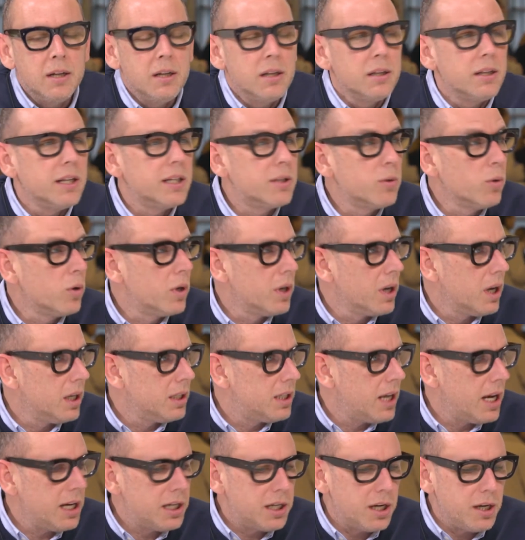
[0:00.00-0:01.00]
This
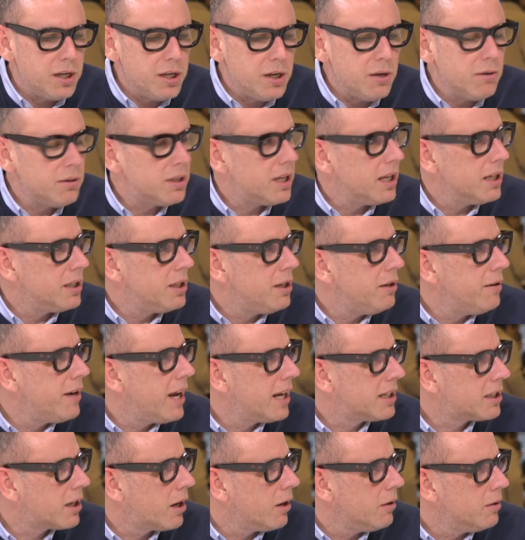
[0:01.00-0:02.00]
organisation uses
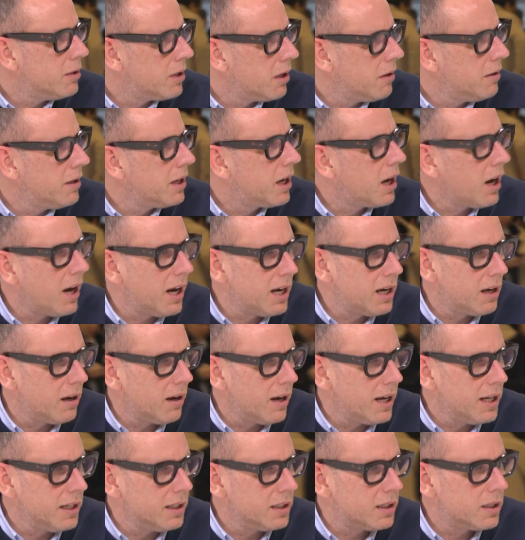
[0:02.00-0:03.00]
UNESCO's own
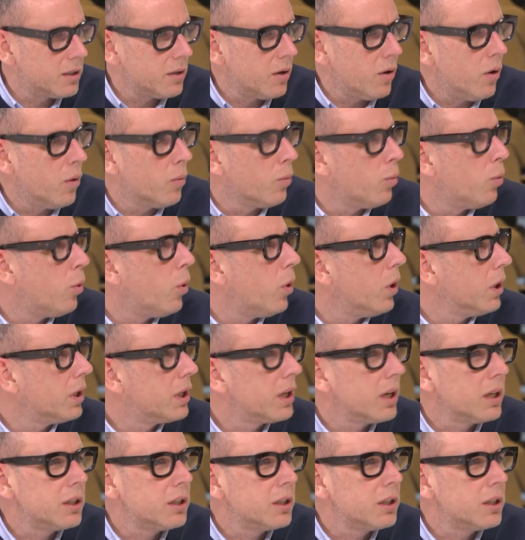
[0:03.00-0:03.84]
guidelines on what